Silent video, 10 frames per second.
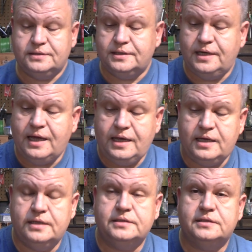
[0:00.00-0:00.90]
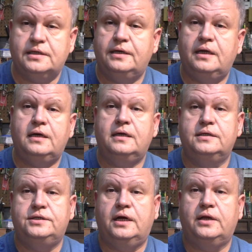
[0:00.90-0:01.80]
Today is Sunday,
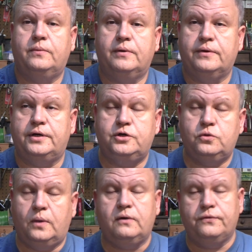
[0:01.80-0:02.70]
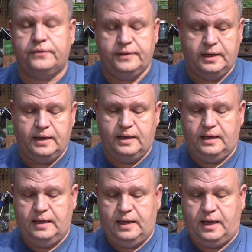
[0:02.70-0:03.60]
January 12th,
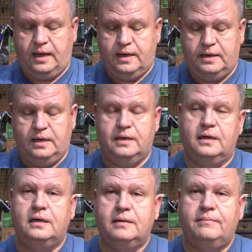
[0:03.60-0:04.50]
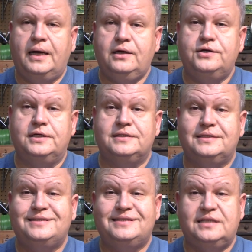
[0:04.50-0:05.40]
and my goodness,
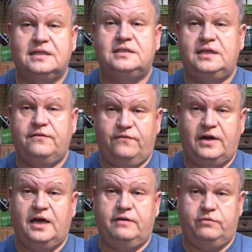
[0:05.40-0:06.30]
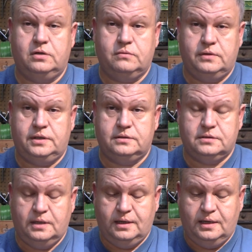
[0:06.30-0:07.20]
it's 65
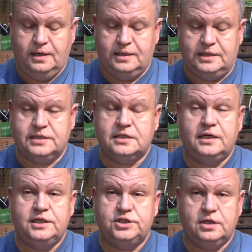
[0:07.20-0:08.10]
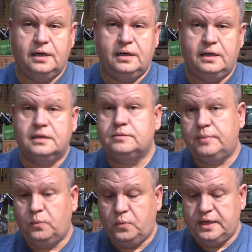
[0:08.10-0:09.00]
degrees. The sun is shining, it's a
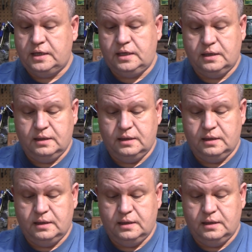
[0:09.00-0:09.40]
bit windy.